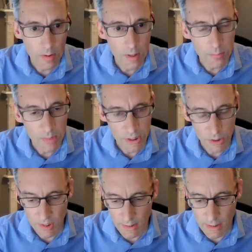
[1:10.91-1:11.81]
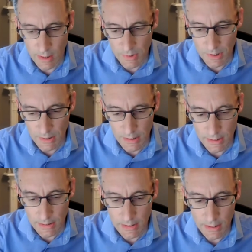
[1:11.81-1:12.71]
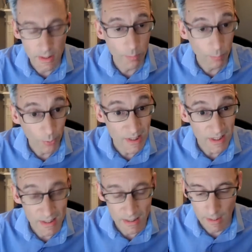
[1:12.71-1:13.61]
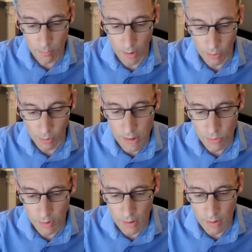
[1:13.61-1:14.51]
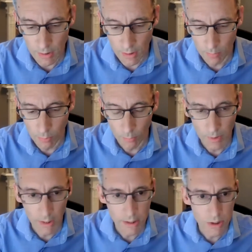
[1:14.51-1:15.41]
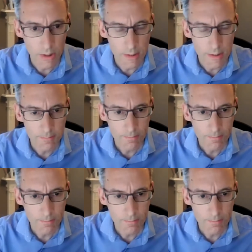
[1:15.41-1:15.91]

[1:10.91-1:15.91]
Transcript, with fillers: misusing substances, the imprisoned and migratory uh, populations.